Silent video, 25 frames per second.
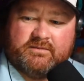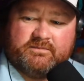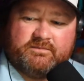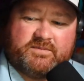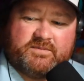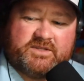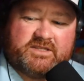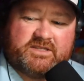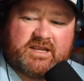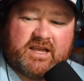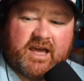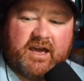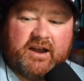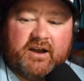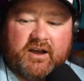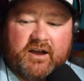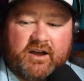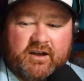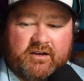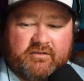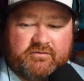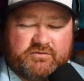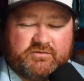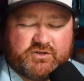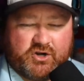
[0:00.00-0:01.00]
set
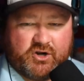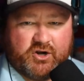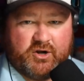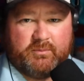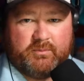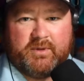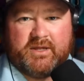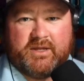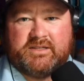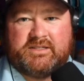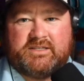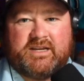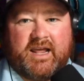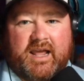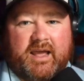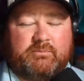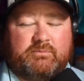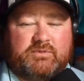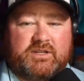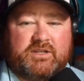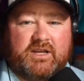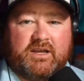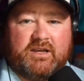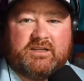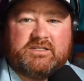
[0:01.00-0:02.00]
of tournament
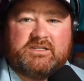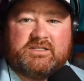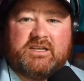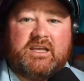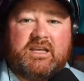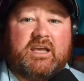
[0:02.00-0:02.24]
stamp discs